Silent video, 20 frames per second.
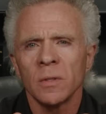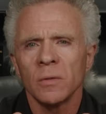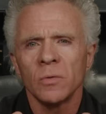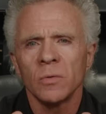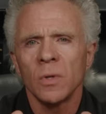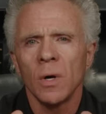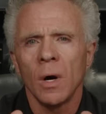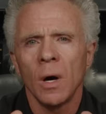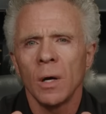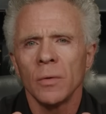
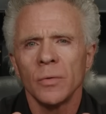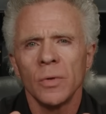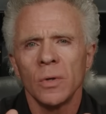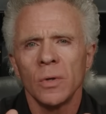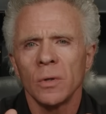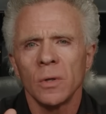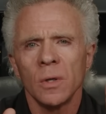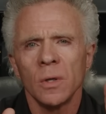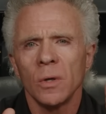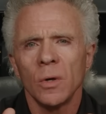of God
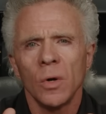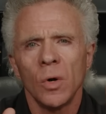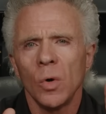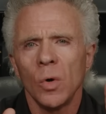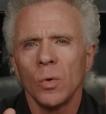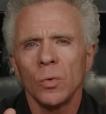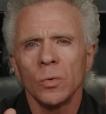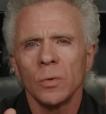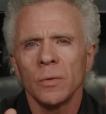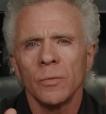that'll get a
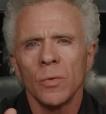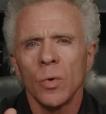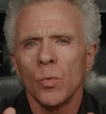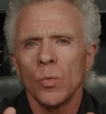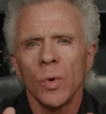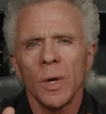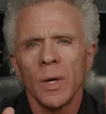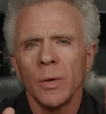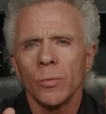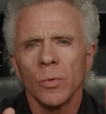hold of a
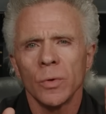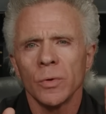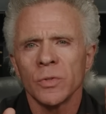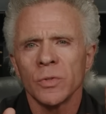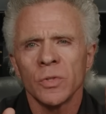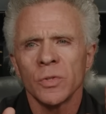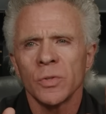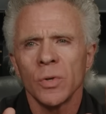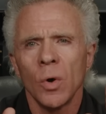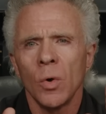wayward
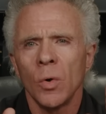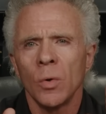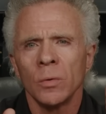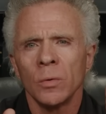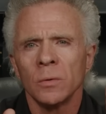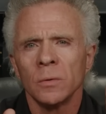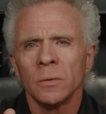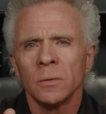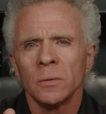soul.